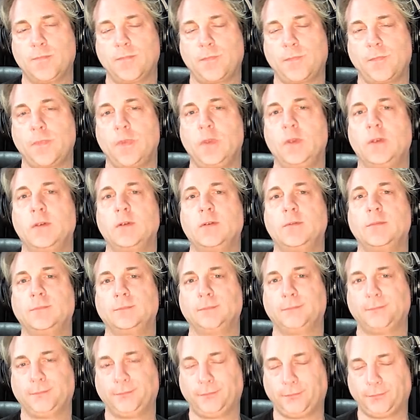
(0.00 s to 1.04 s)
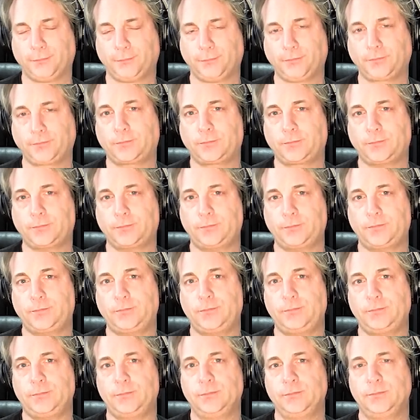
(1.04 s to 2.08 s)

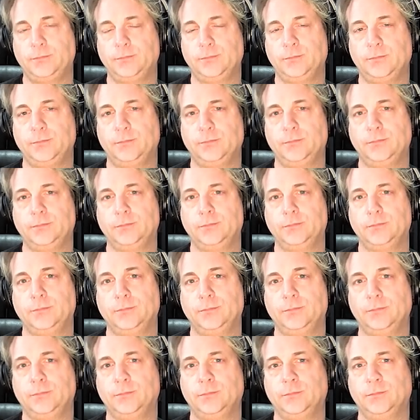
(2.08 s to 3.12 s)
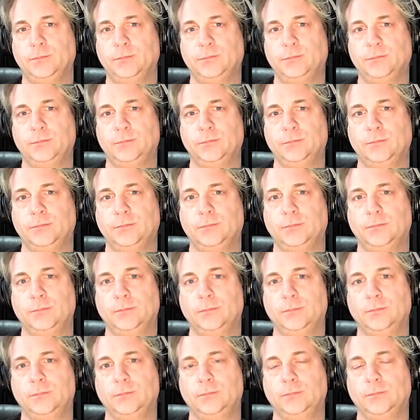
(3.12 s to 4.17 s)

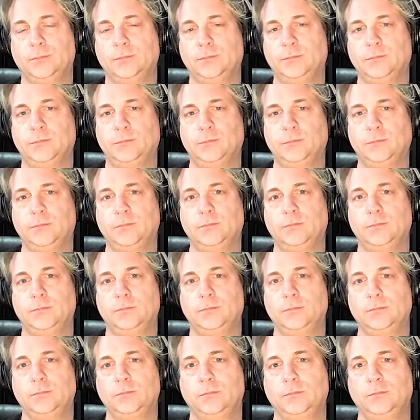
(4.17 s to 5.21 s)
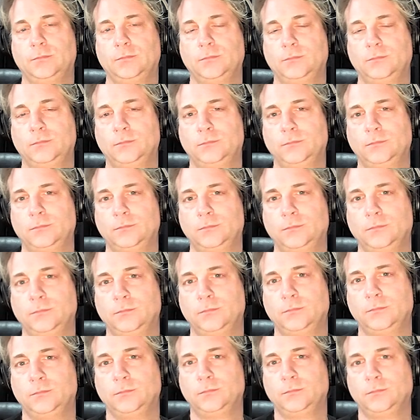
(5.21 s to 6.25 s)

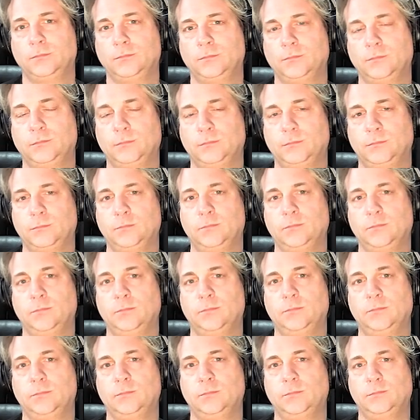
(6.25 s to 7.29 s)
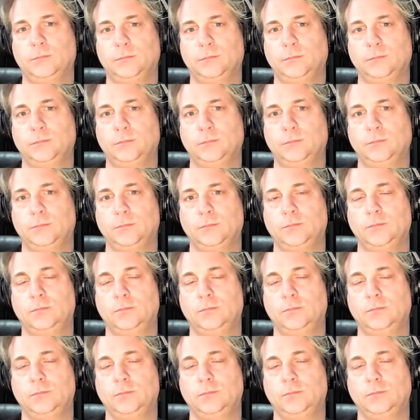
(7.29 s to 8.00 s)
The person shown says nothing.